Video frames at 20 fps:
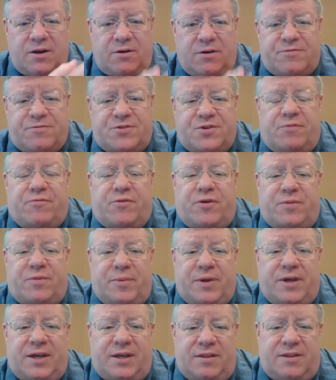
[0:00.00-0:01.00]
so for
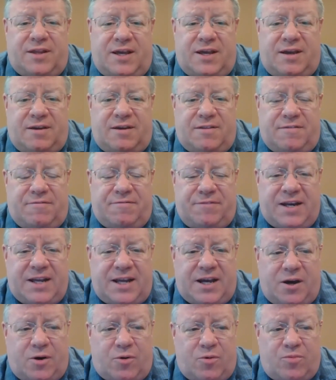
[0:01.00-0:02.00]
the
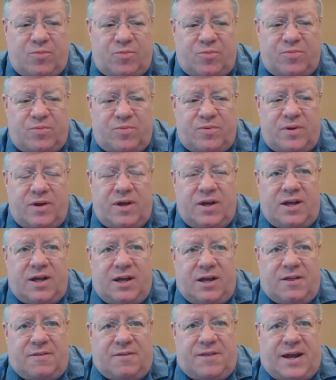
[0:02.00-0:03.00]
video,
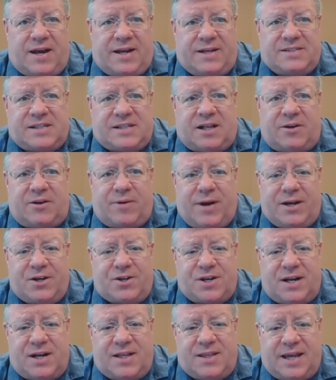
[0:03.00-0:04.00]
that
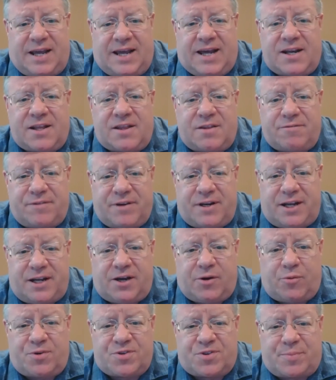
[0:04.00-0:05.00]
acceleration at the end of the
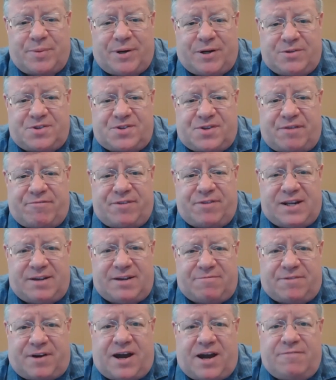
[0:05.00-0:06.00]
video was about
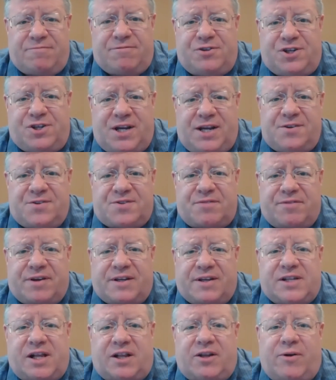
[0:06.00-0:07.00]
75 Gs of
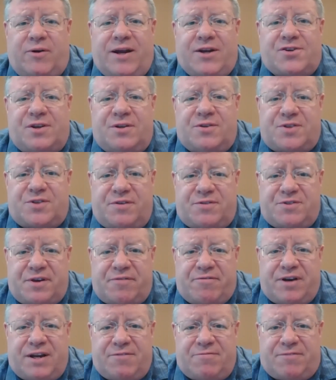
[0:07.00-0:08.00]
acceleration. So
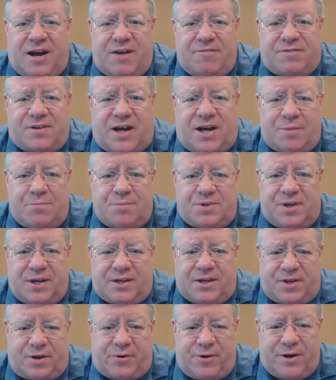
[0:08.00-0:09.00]
75 times the
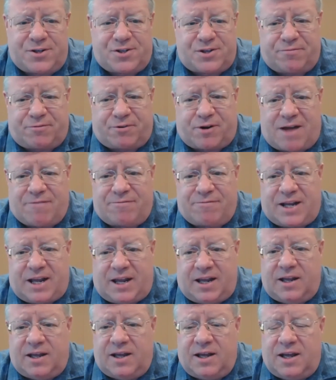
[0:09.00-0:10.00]
acceleration of
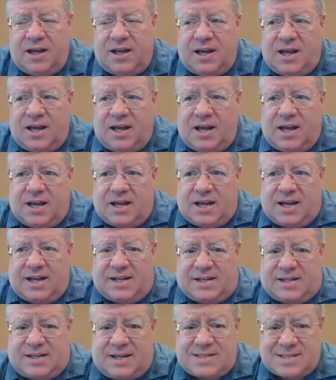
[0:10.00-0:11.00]
gravity.
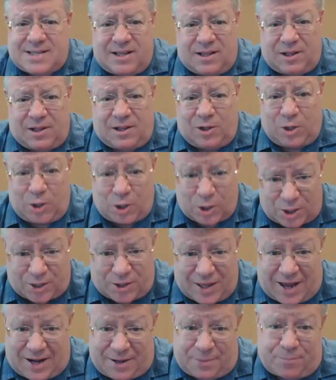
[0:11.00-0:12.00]
It doesn't look
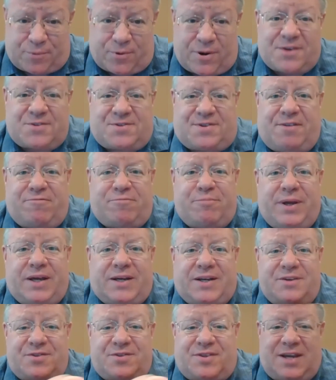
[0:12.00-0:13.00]
that impressive
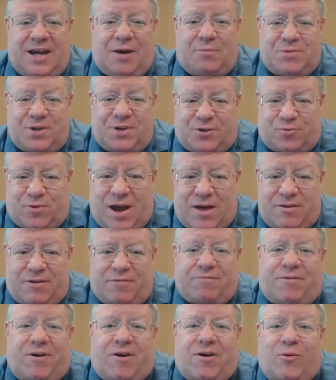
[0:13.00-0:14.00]
because the object's rather
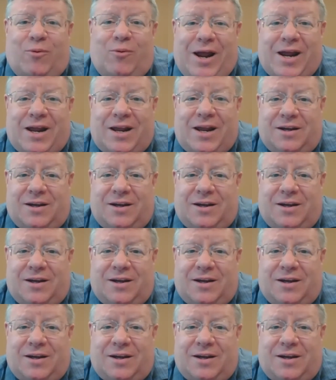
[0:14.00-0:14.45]
far away.